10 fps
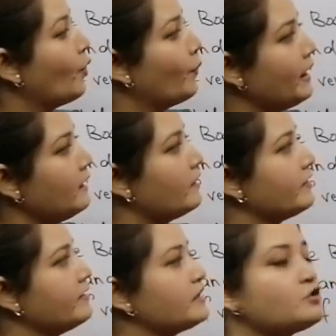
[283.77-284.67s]
We
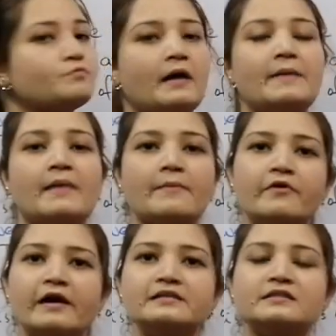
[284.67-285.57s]
learned that by
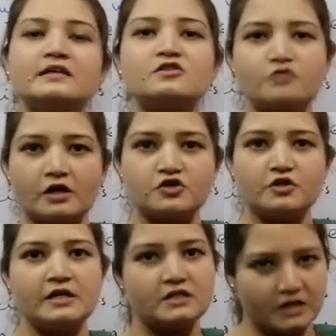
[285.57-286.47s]
memorizing the
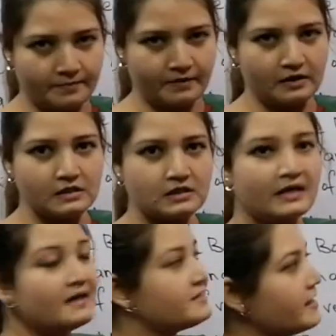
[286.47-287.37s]
structure and tables,
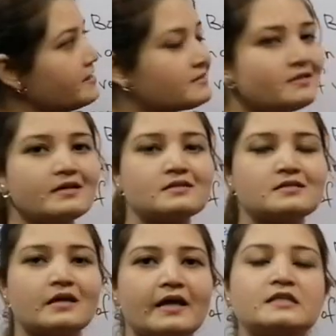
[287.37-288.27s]

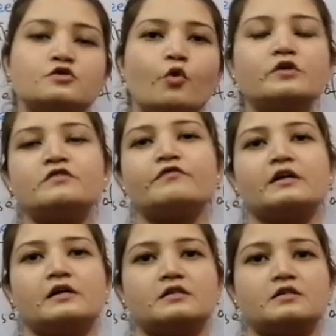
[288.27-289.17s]
tenses is no
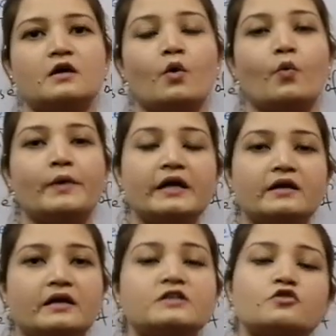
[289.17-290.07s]
difficult.
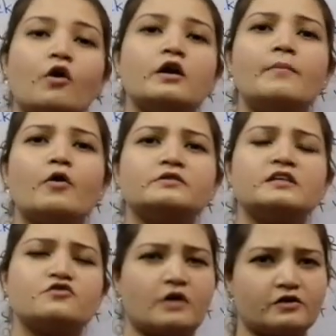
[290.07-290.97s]
It's all about
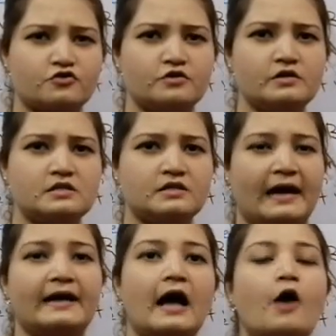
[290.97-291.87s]
the structures
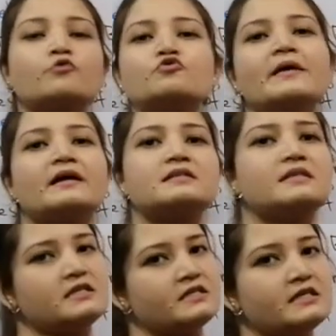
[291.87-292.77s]
and how to make a
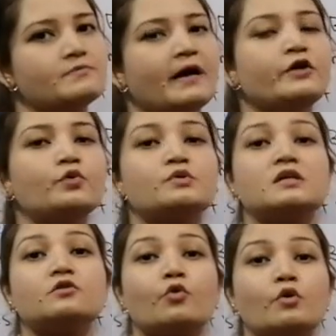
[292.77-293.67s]
sentence by
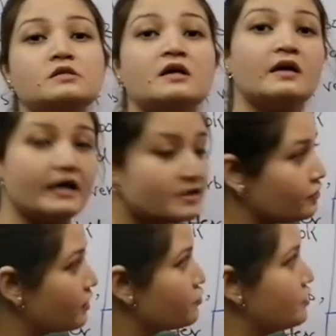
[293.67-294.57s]
using those
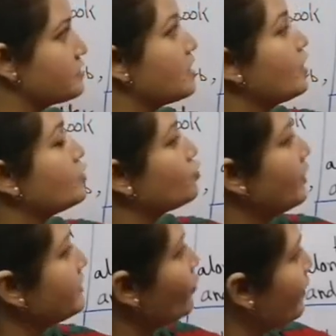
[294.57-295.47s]
structures. So
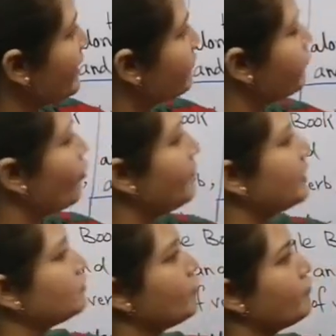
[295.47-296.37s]
in the week 4
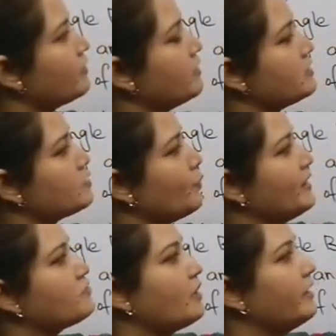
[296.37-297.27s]
month of August,
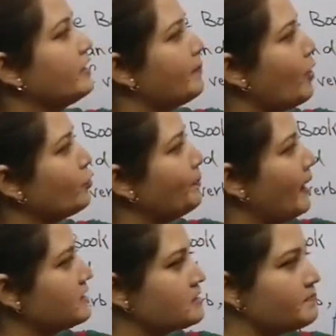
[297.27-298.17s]
we studied about
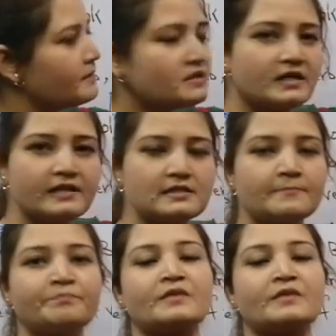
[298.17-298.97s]
past simple tense